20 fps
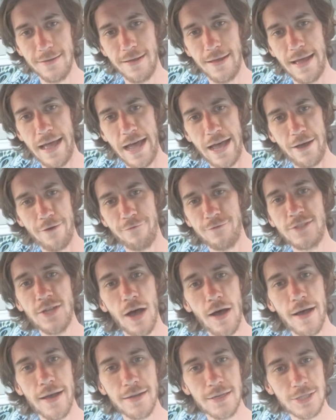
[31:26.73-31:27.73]
have
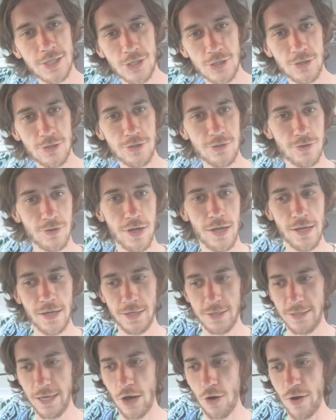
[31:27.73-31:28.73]
done to
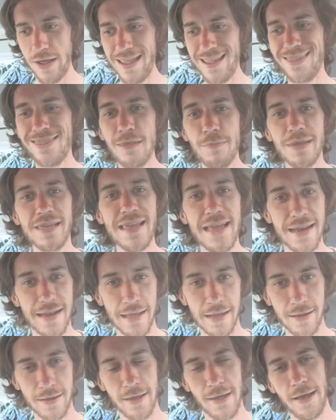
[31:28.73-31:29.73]
in the
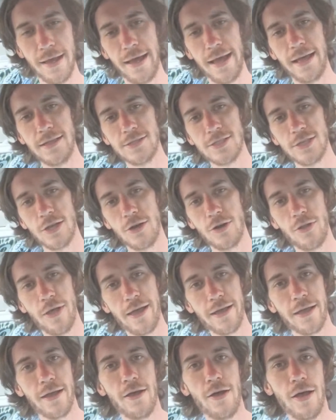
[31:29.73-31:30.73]
beginning. And so,
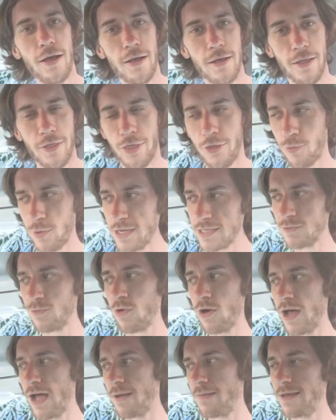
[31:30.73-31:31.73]
like, the reason
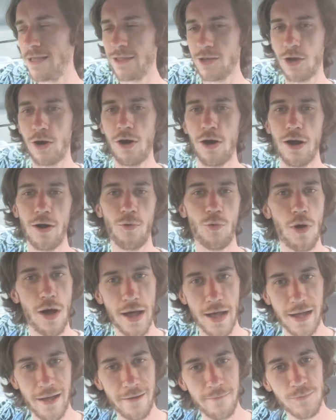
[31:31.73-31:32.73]
why I'm in the car and
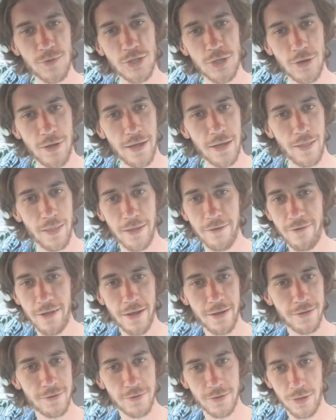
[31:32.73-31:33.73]
why I'm
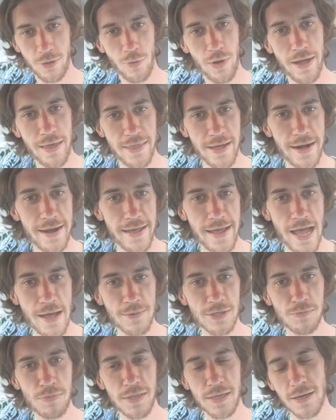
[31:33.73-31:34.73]
living the way that I am
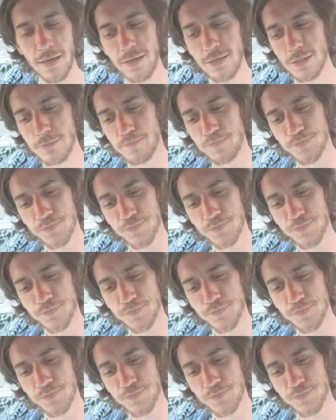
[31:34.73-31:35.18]
is because